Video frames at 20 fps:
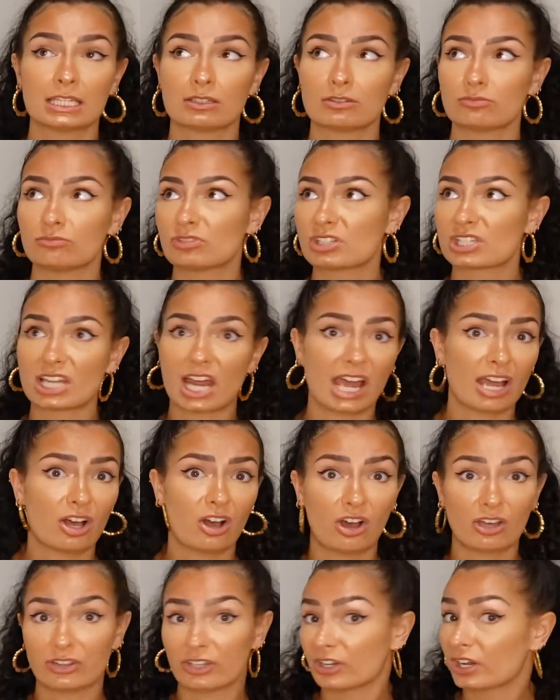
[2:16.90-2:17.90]
style
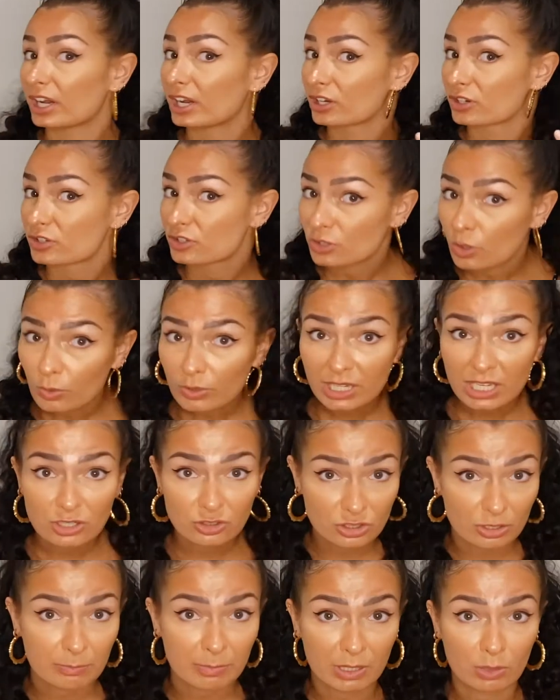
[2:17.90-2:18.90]
on their hair soaking,
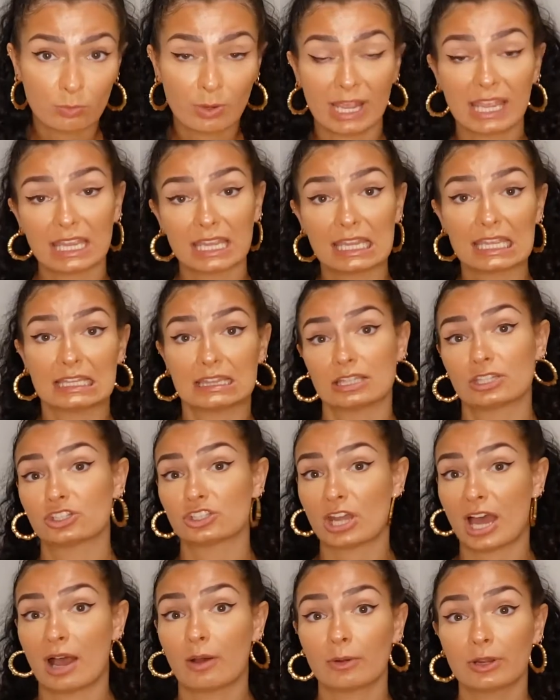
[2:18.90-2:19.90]
dripping wet in the
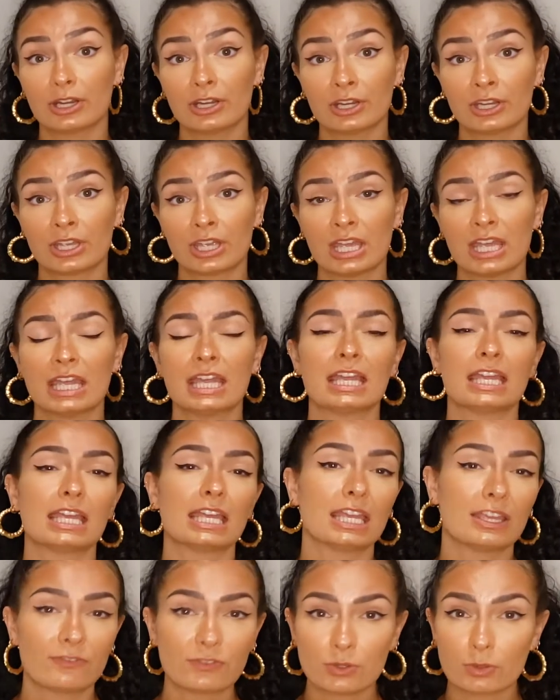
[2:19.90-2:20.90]
shower.
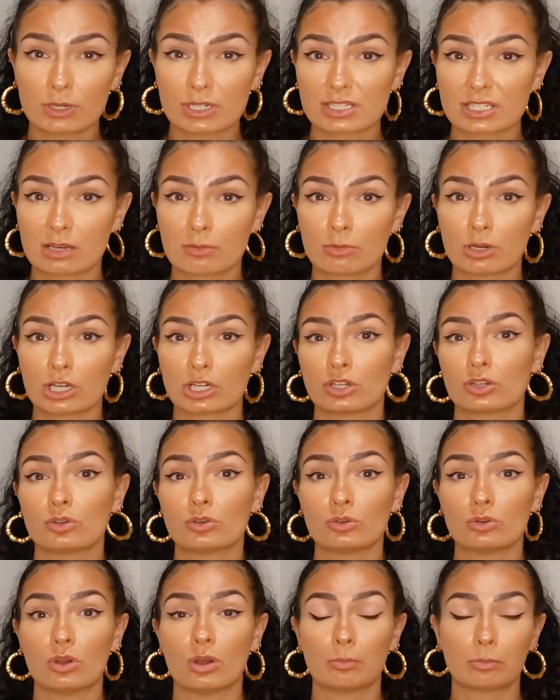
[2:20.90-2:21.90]
If you are someone
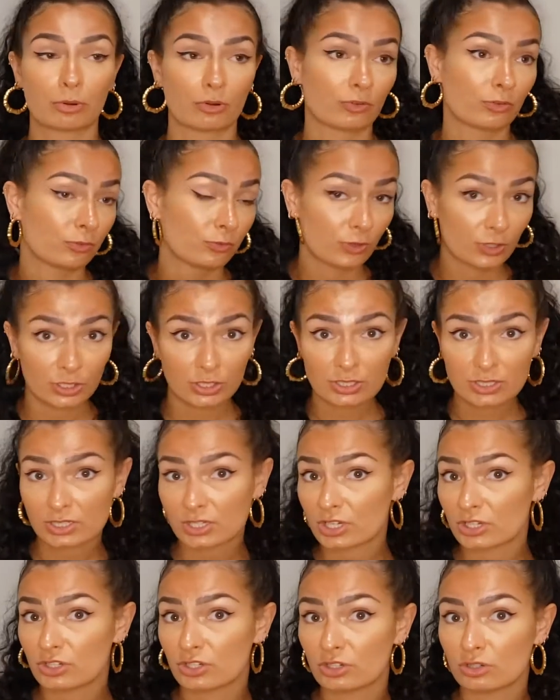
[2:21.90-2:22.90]
who prefers
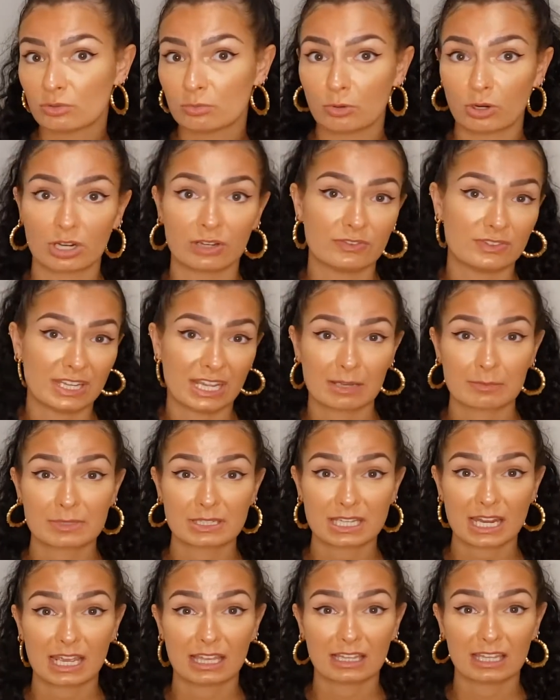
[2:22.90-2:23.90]
to do more damp
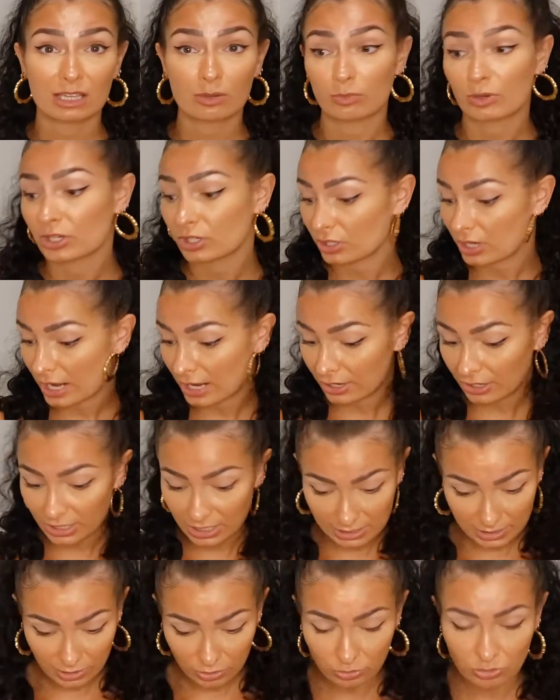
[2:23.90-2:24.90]
styling where your hair
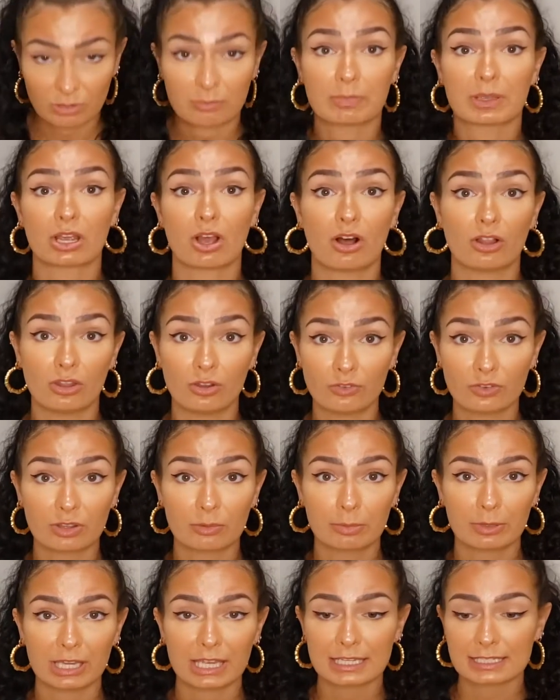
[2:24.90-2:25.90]
isn't dripping all over the
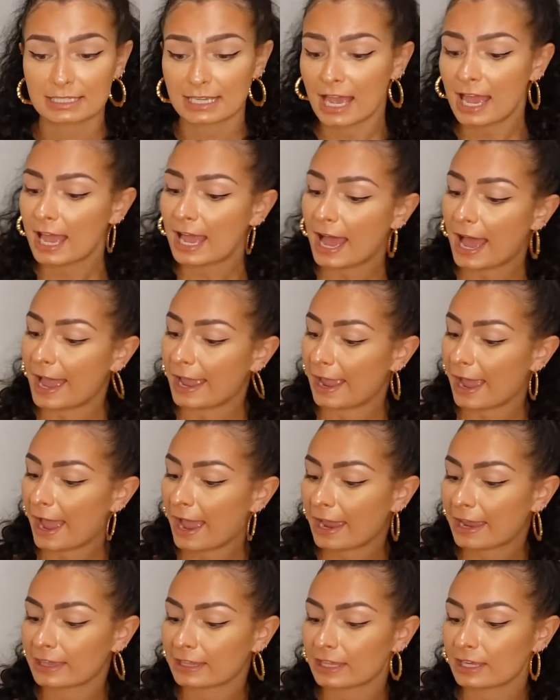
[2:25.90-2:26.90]
place, I
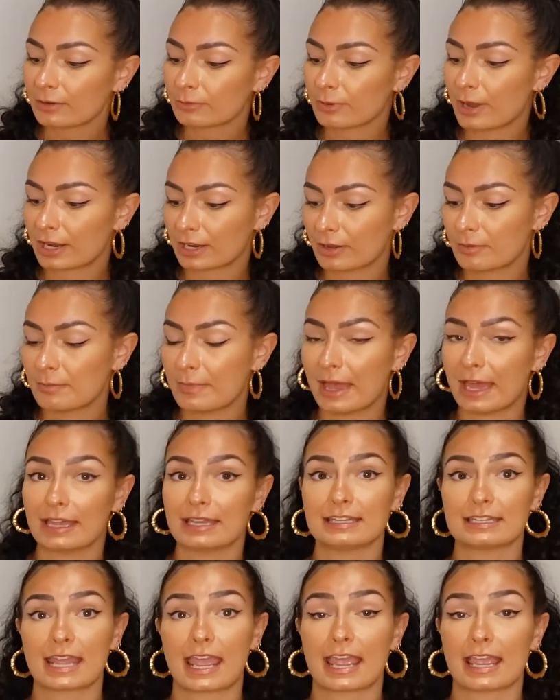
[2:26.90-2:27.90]
highly recommend
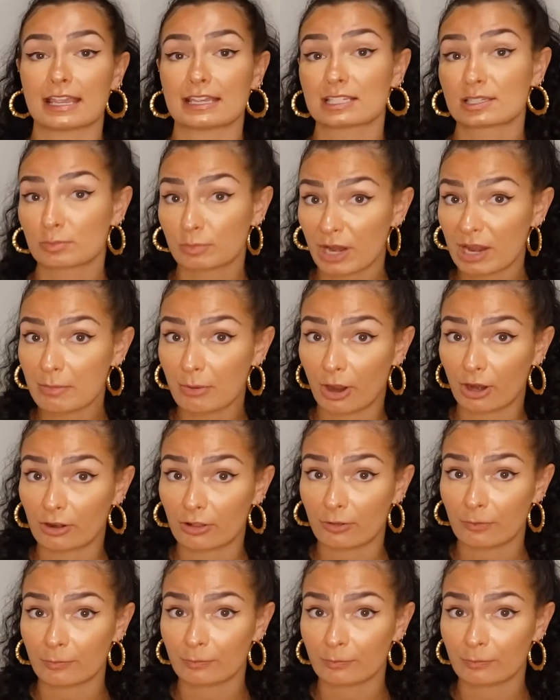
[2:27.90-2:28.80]
a spray bottle.